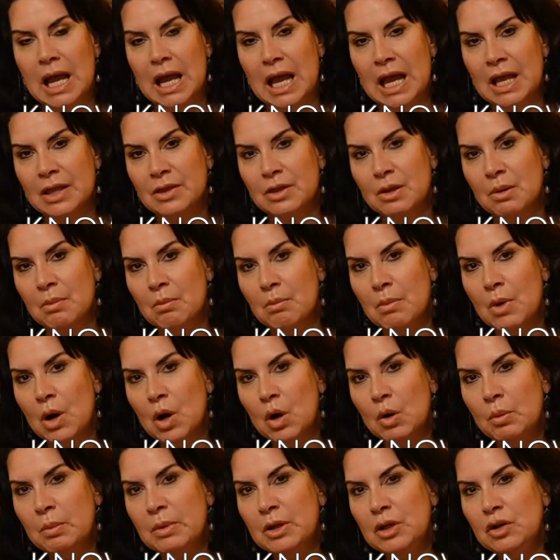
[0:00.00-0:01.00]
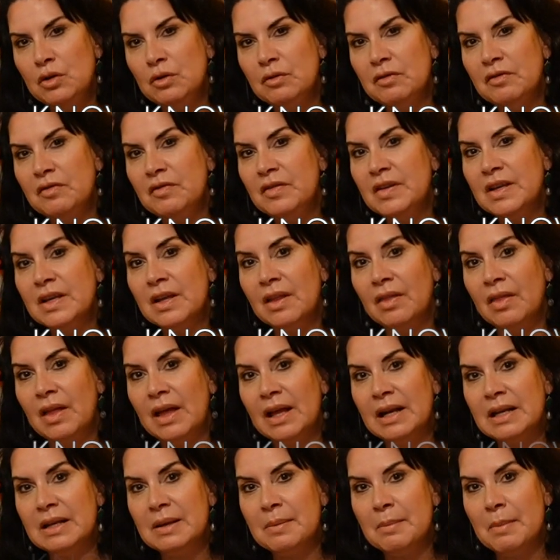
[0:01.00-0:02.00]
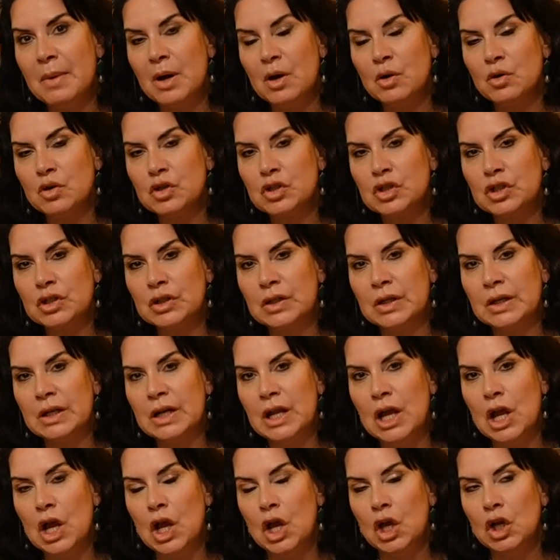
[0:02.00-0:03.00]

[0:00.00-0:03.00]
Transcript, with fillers: And the moment you feel that emotion,